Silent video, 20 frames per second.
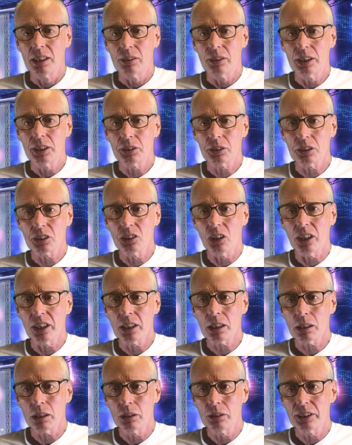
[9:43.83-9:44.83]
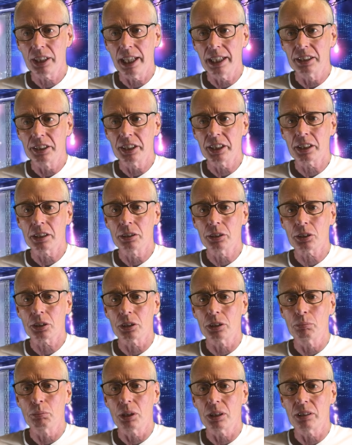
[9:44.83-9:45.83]
This does not include the energy
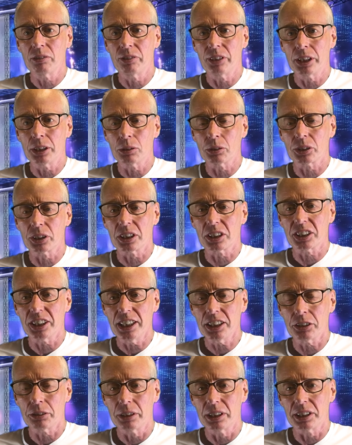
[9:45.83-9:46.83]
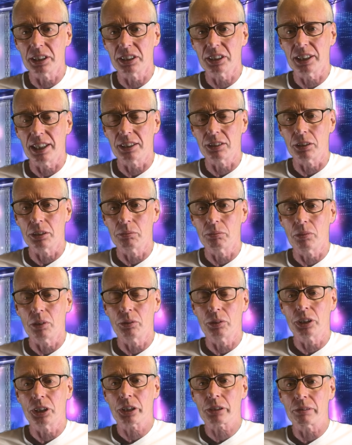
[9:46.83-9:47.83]
consumed by the vehicle's accessories, it says on
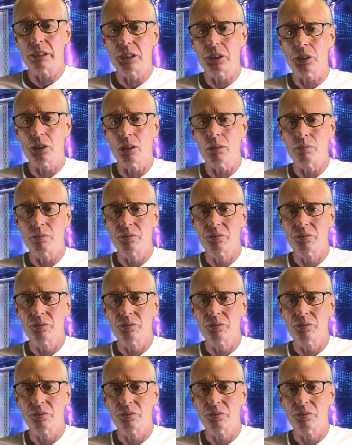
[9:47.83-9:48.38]
the screenshot.